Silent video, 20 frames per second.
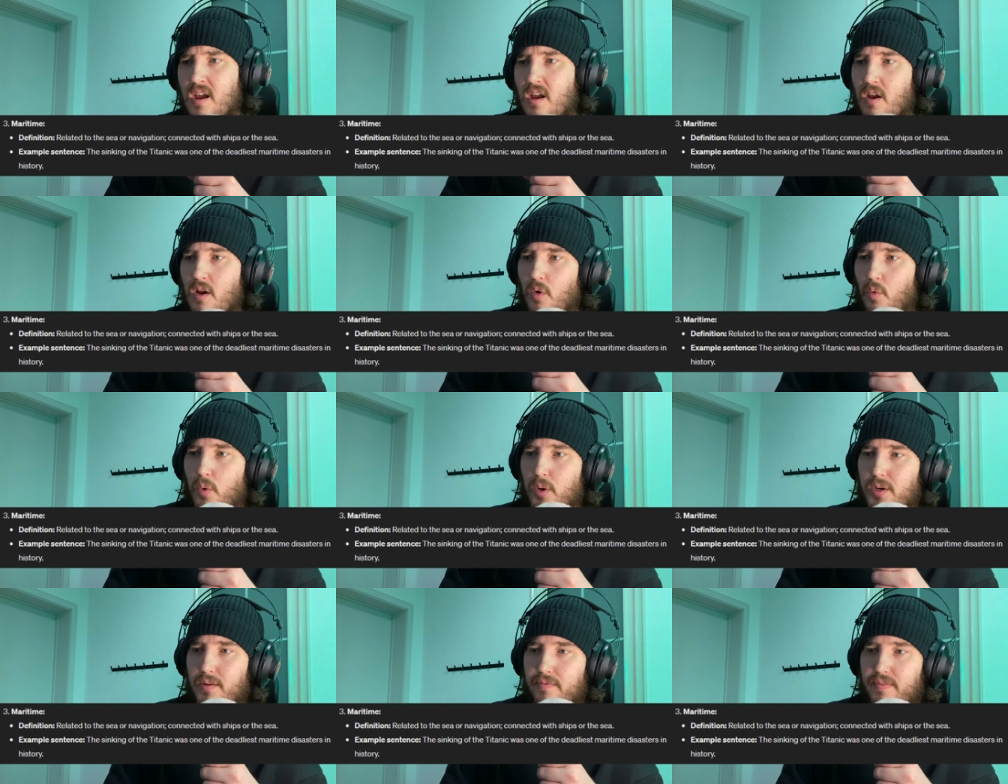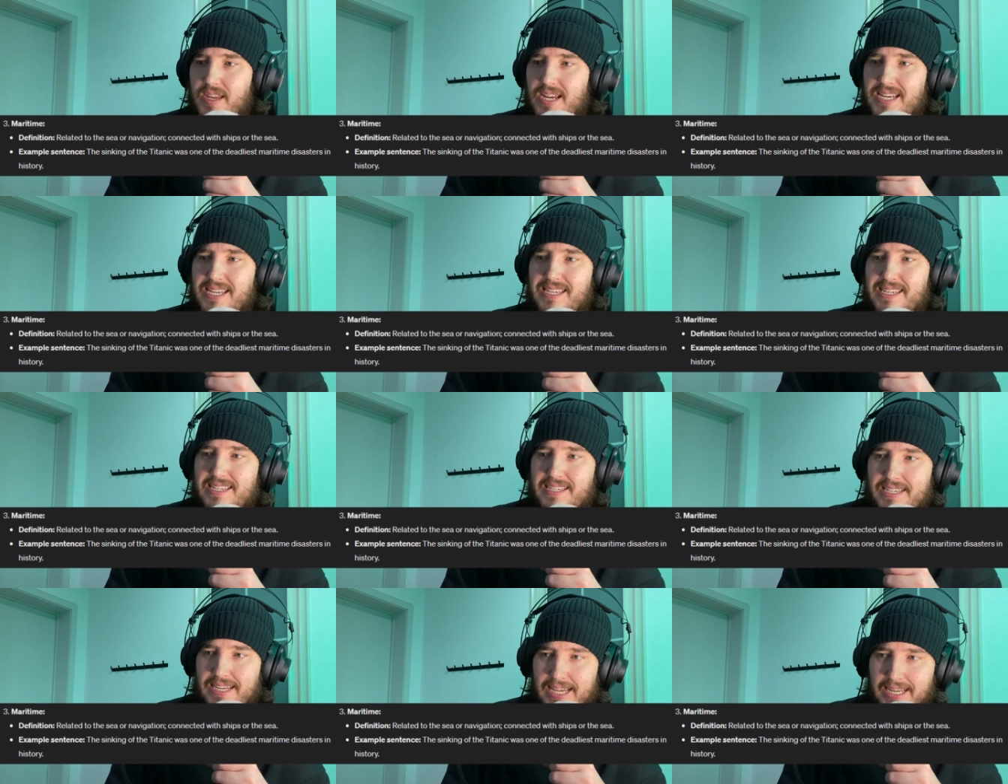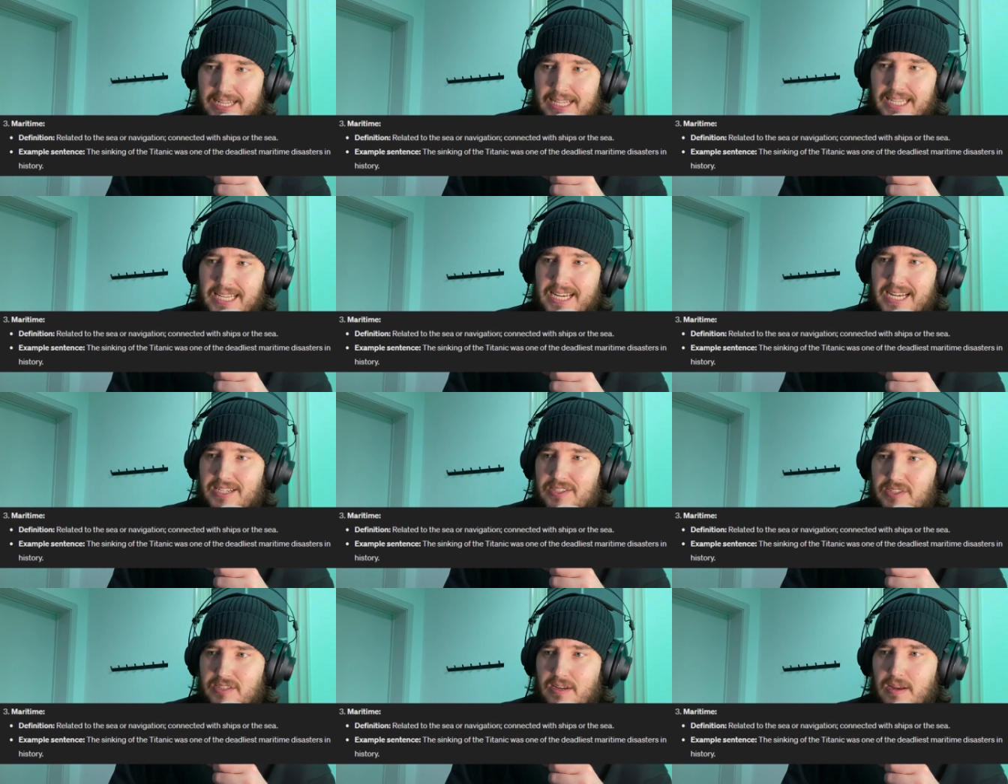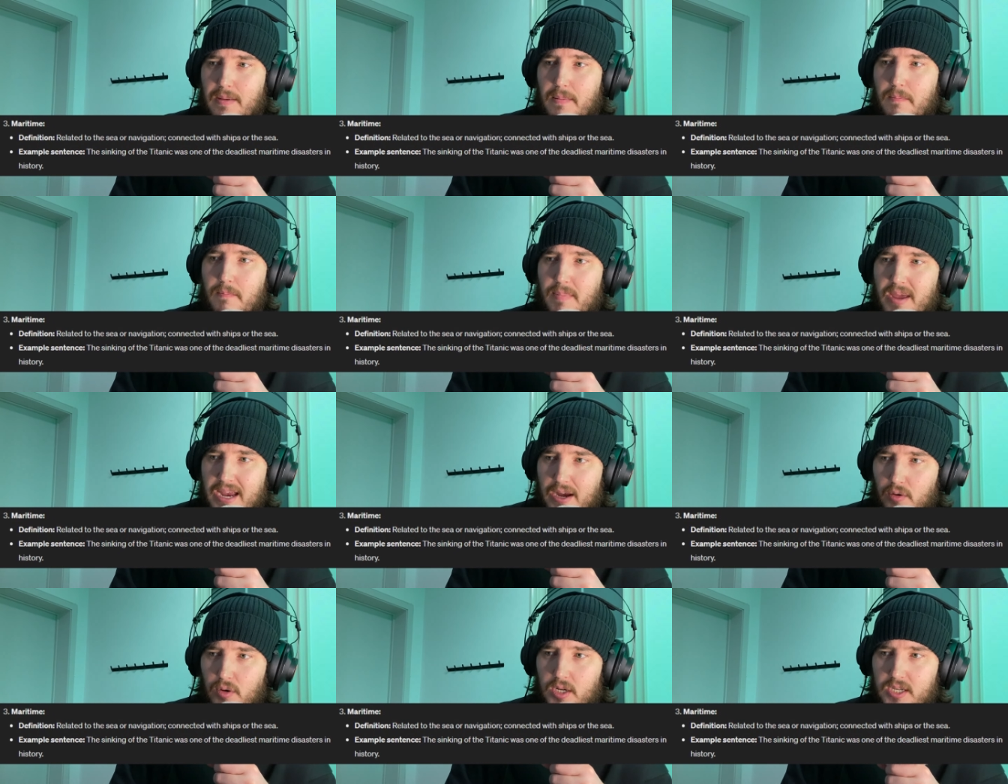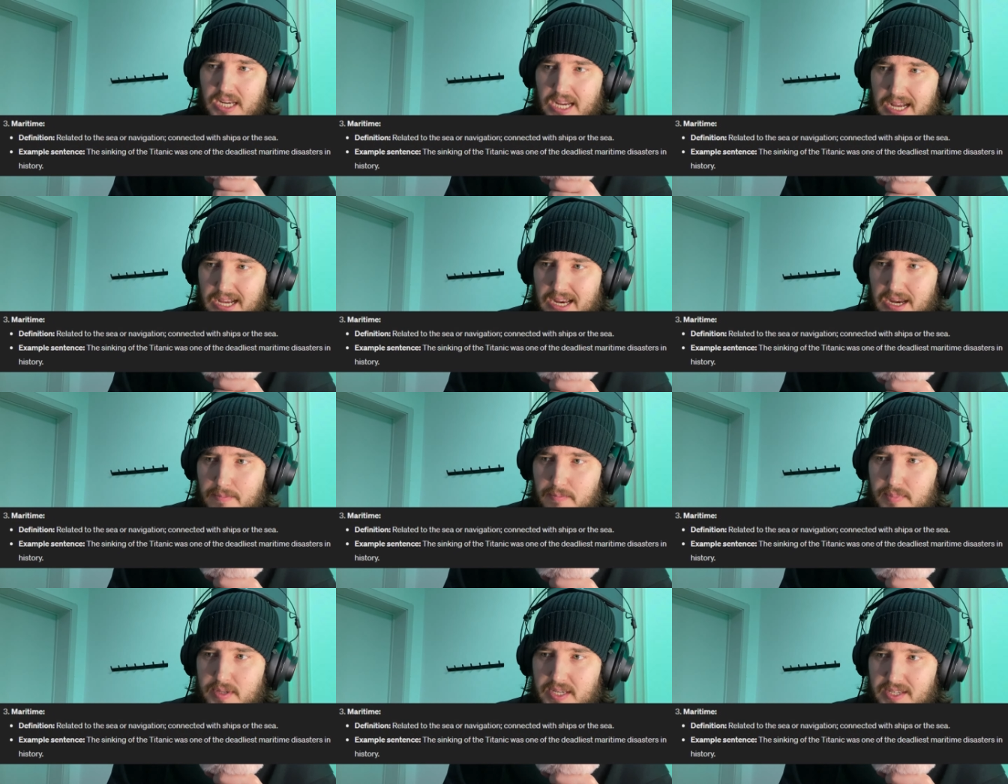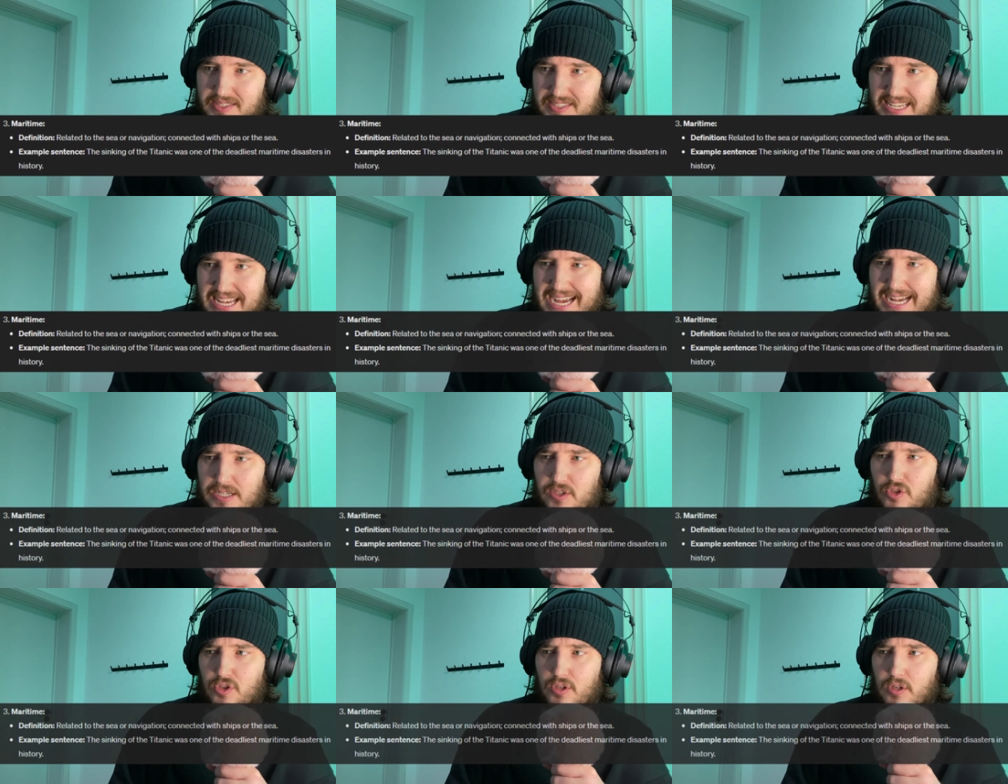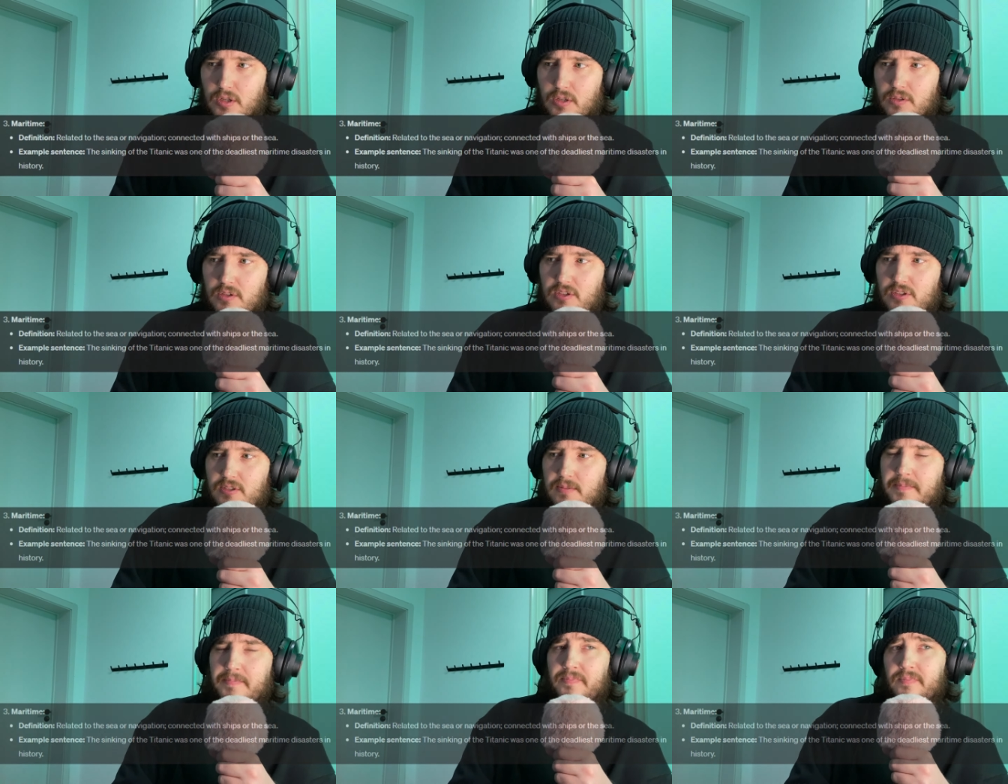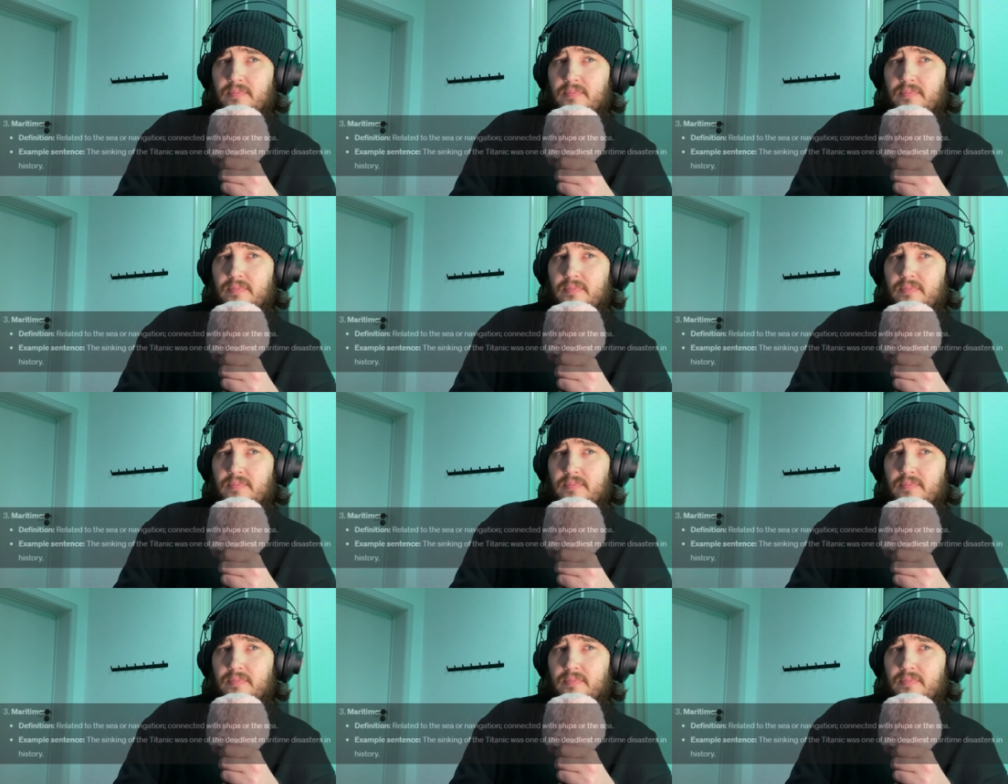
One of the deadliest maritime disasters.